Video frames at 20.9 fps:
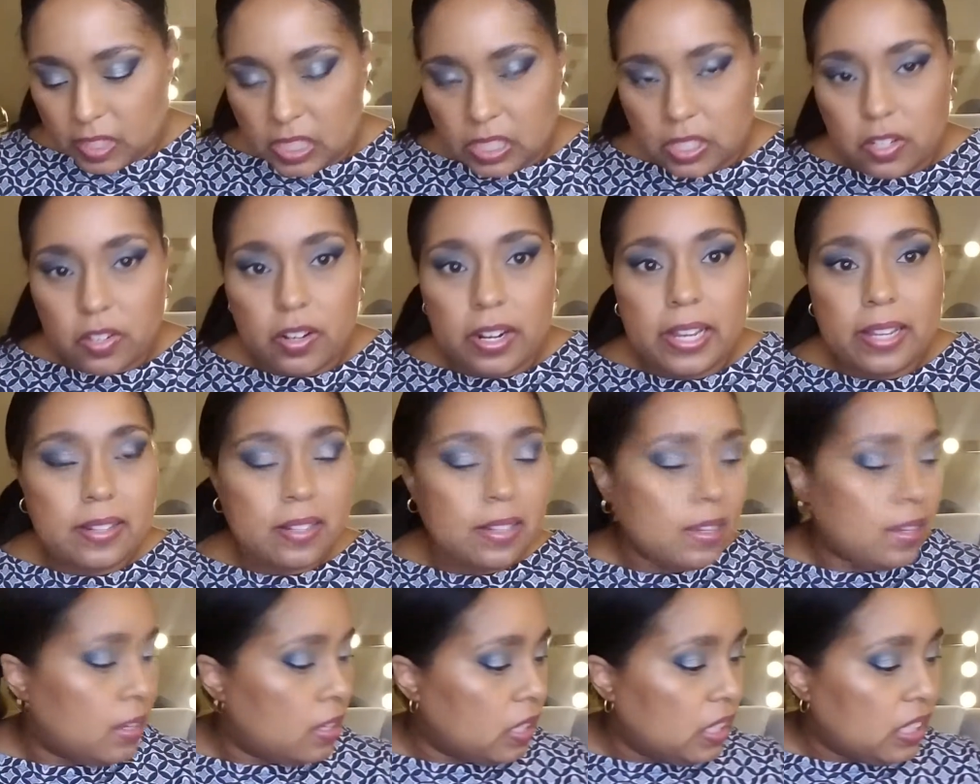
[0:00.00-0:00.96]
All right,
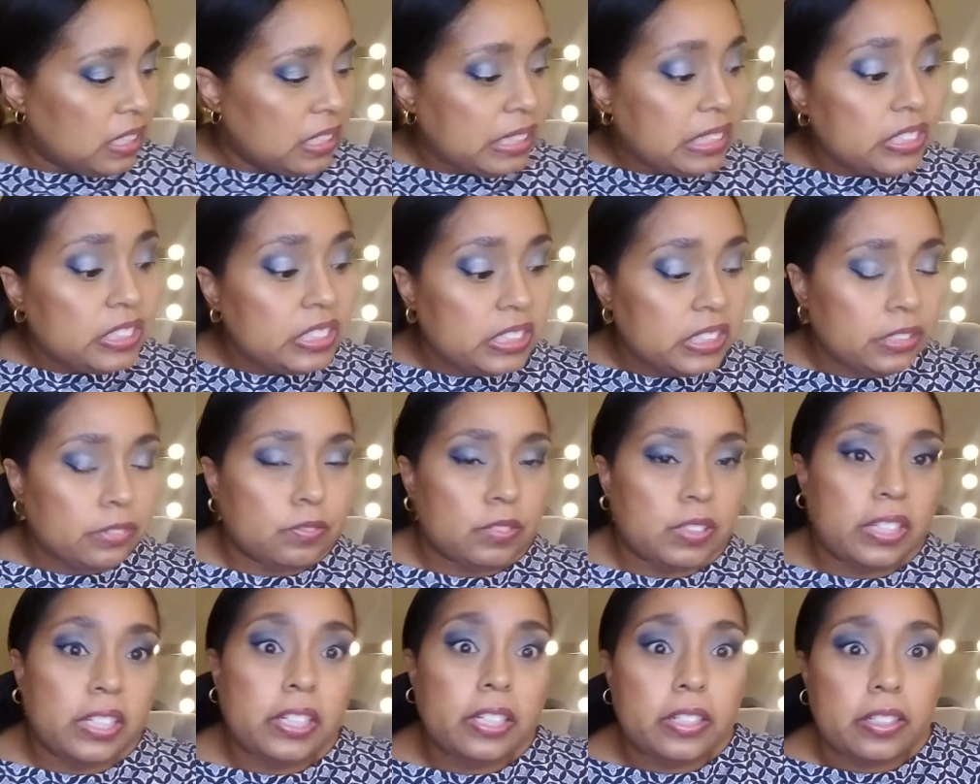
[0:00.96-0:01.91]
let's shift
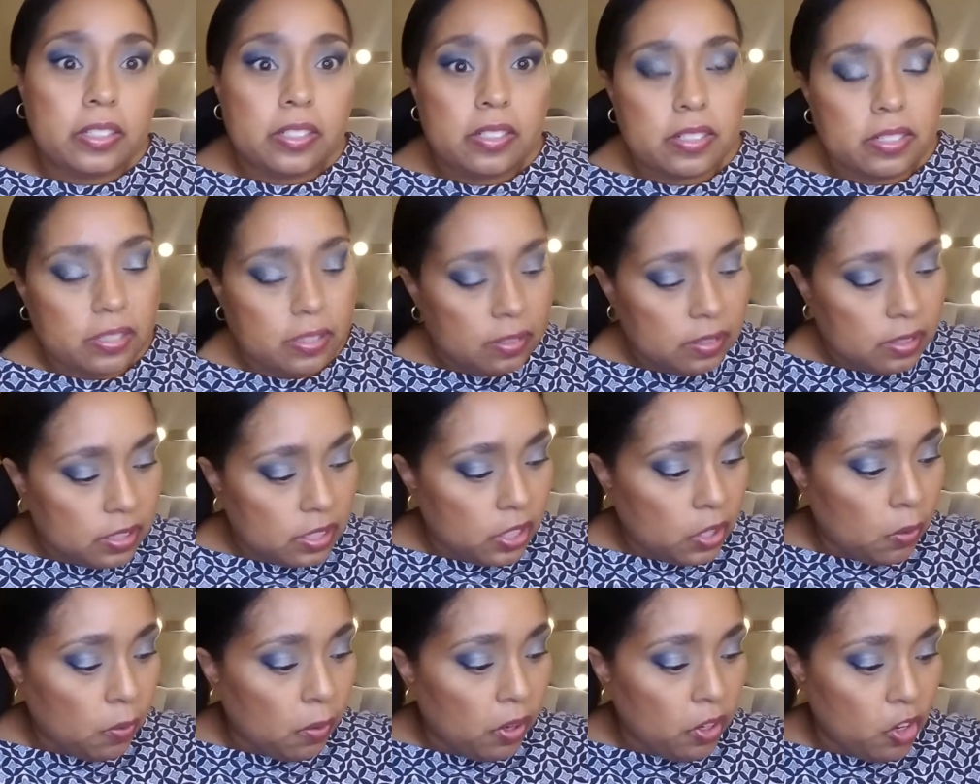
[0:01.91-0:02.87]
gears. Let's
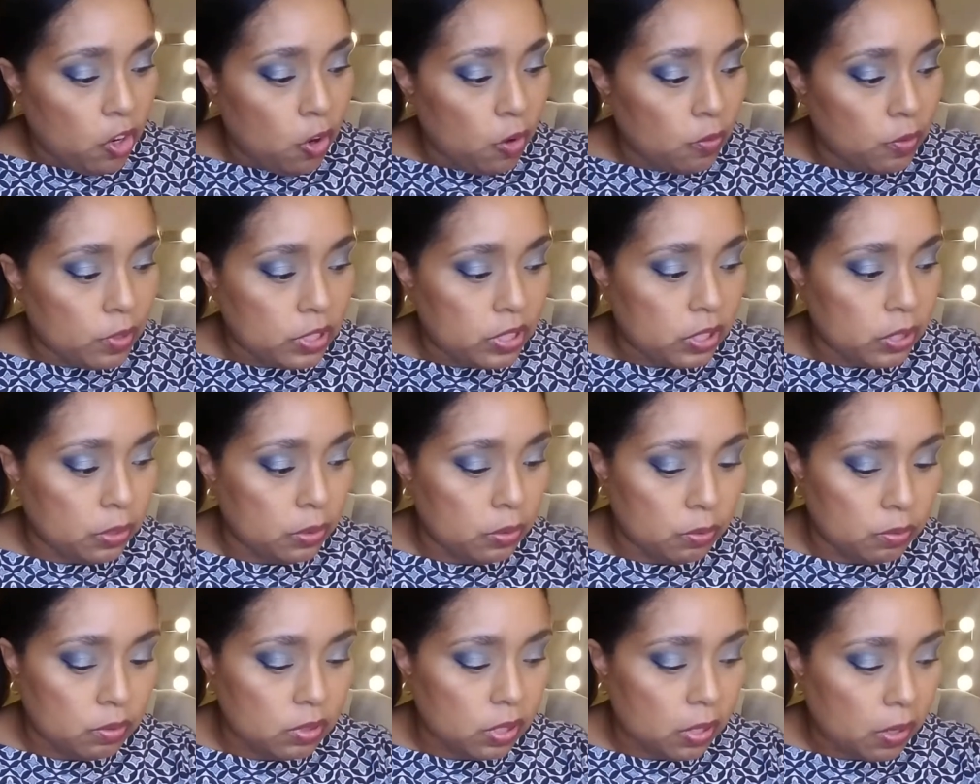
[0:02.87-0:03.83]
go on over to
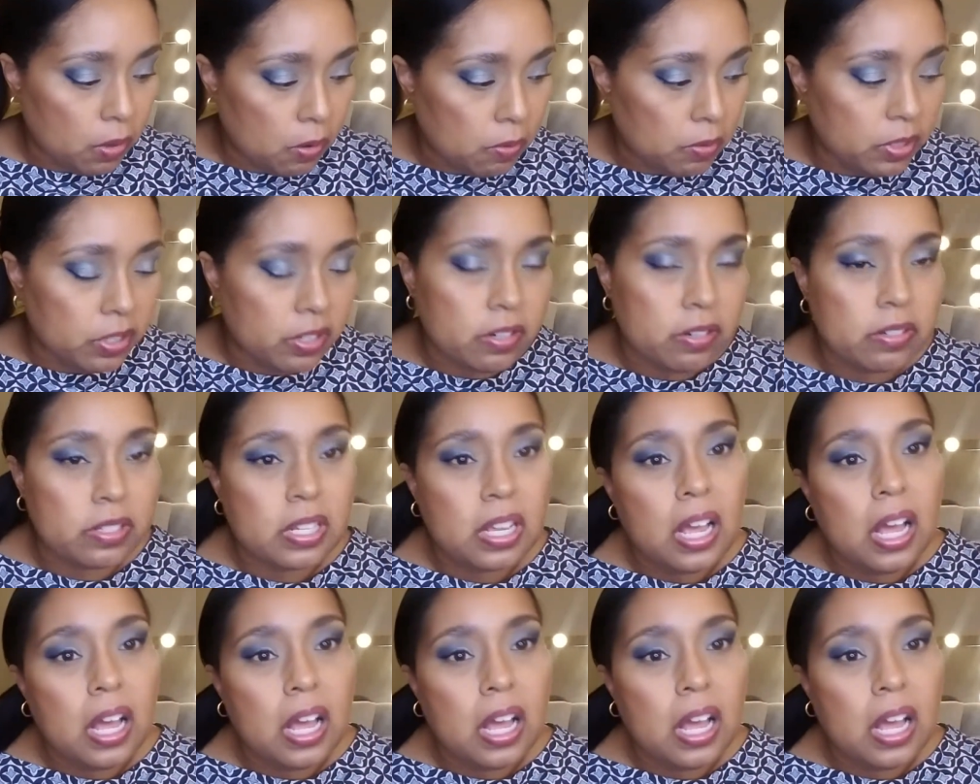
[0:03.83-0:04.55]
toners.